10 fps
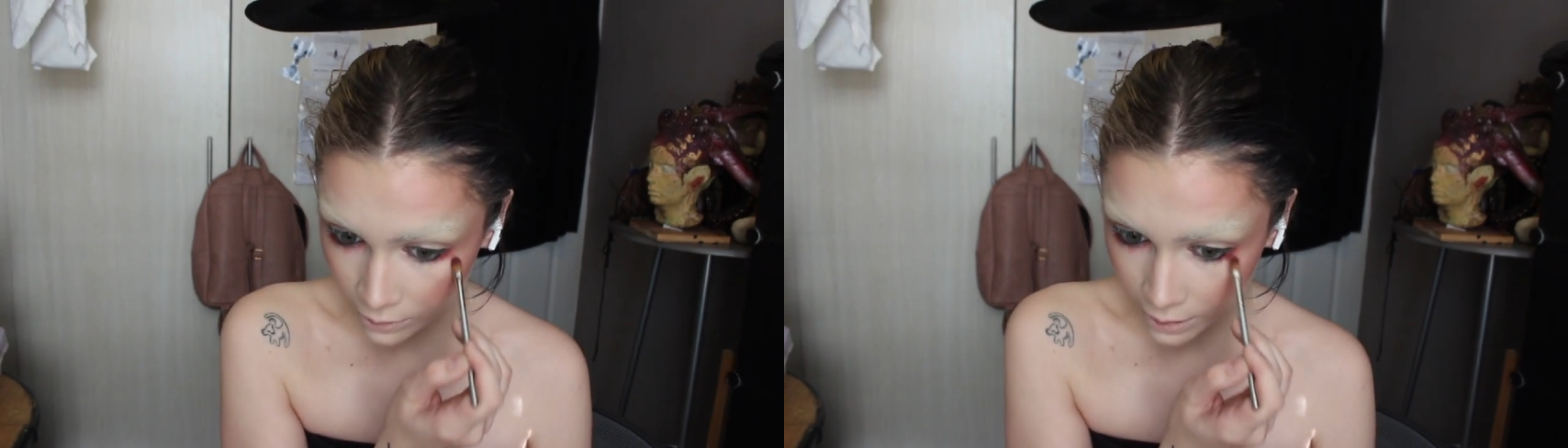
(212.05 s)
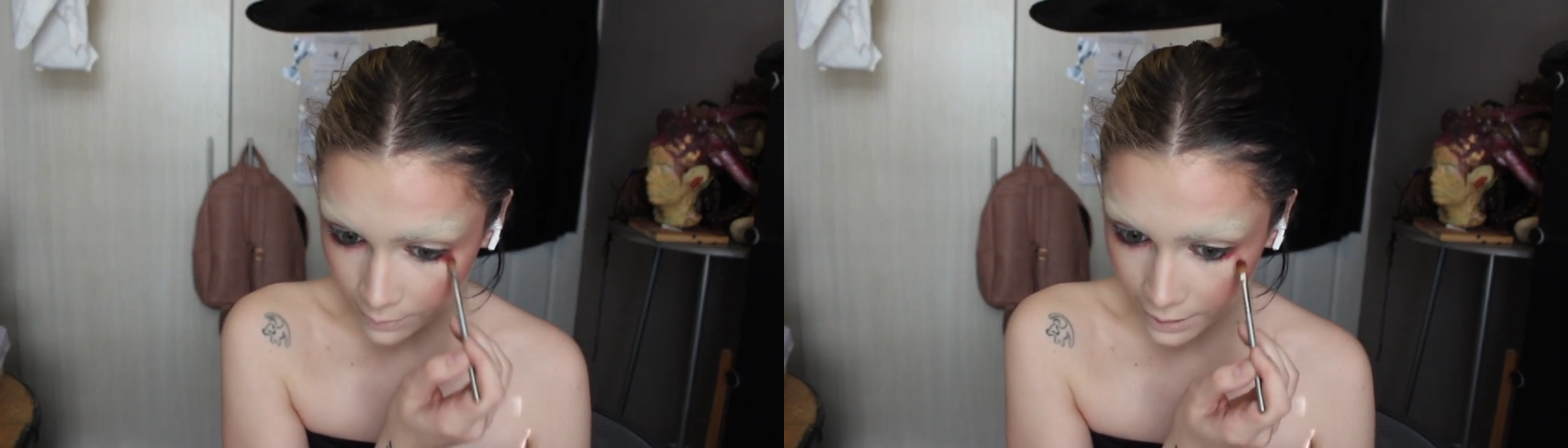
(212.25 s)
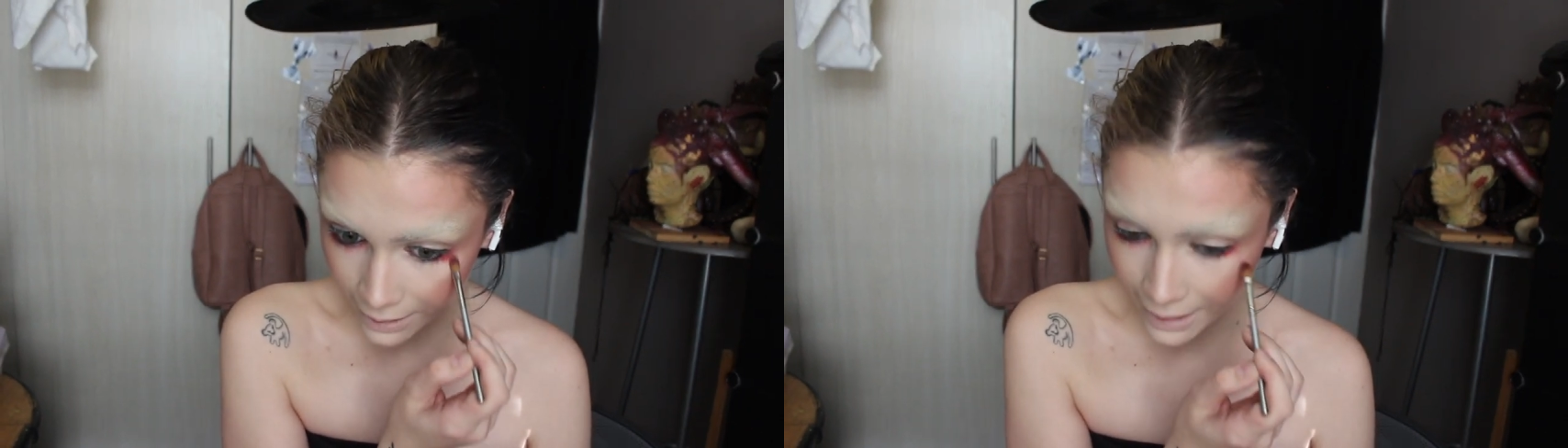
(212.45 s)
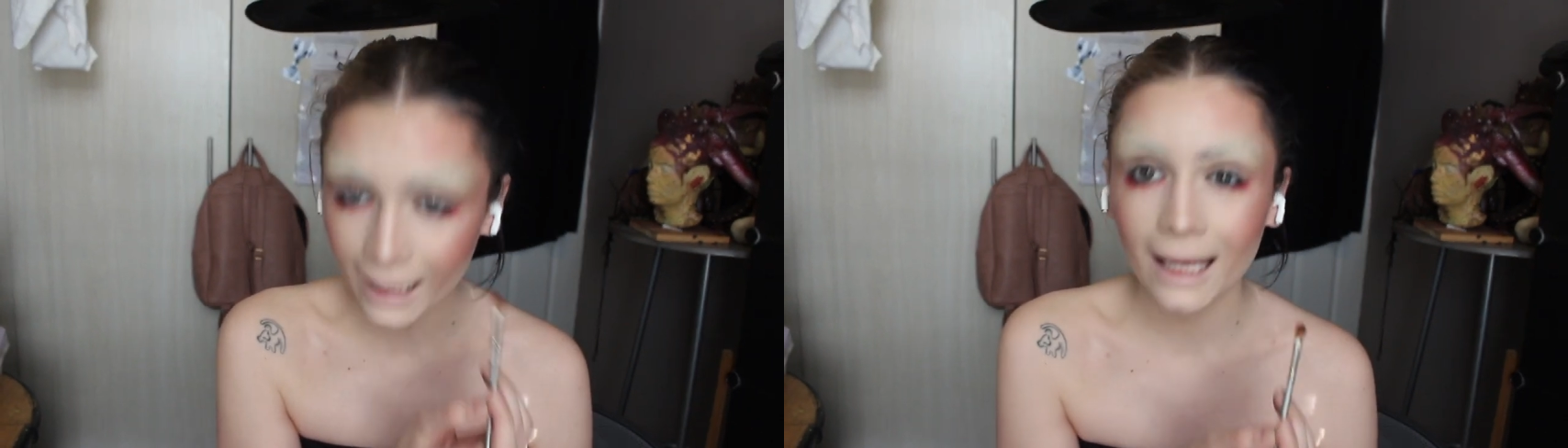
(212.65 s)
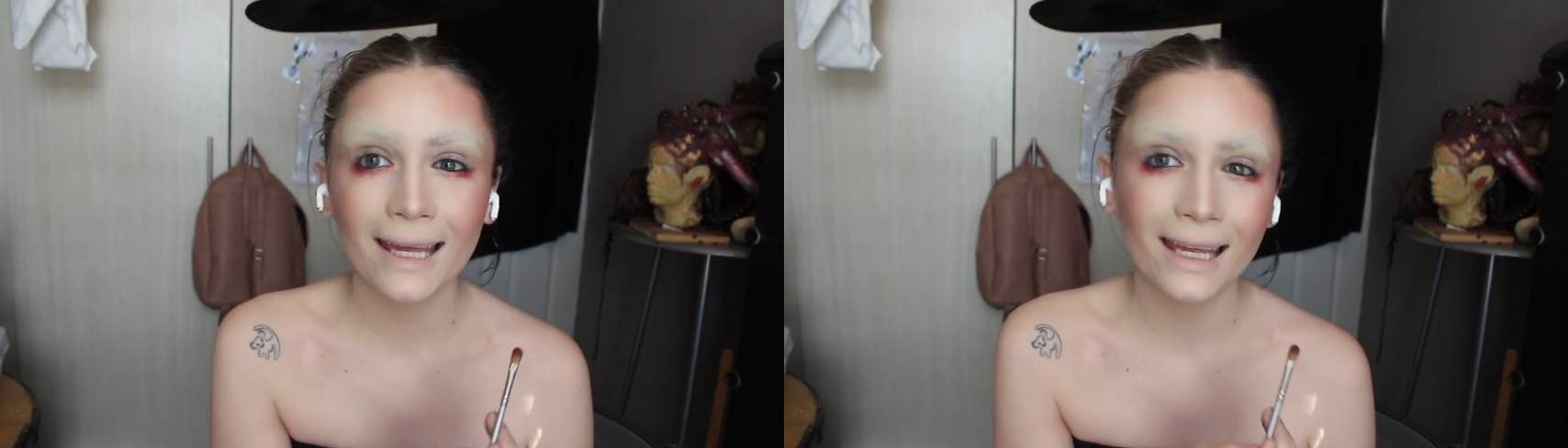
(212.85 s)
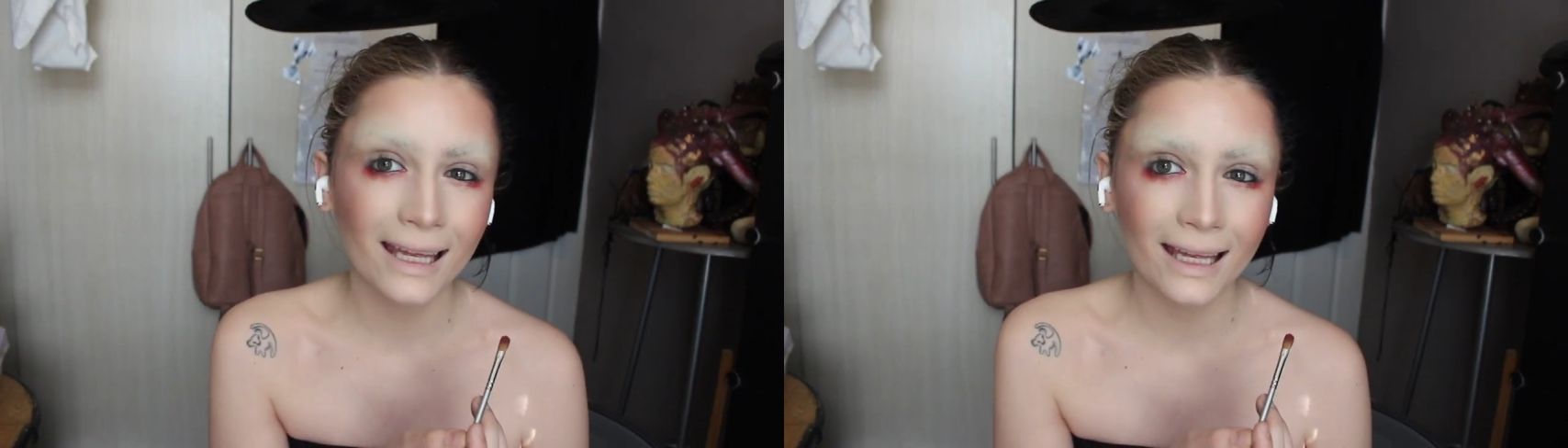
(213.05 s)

and I'm like, hey, hey,